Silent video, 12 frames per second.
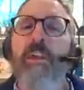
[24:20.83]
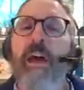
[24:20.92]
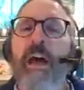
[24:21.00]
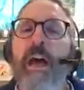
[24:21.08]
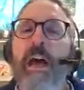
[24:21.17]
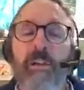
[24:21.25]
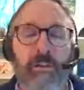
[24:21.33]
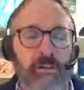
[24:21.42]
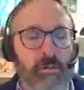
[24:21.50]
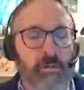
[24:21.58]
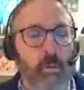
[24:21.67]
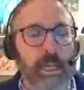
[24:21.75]
the
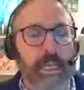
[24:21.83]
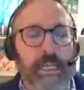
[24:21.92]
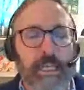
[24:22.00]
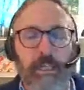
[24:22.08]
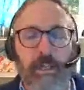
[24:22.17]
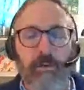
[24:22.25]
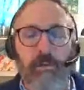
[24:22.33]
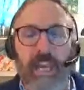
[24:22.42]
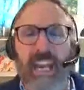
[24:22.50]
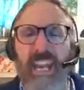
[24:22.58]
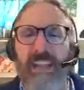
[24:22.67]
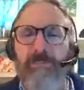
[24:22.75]
20
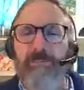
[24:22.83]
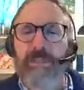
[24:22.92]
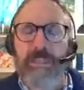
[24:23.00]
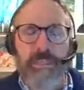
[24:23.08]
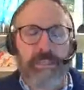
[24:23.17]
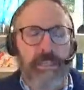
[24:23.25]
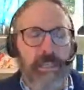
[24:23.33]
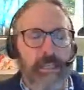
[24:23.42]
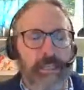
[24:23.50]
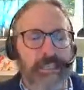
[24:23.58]
kilograms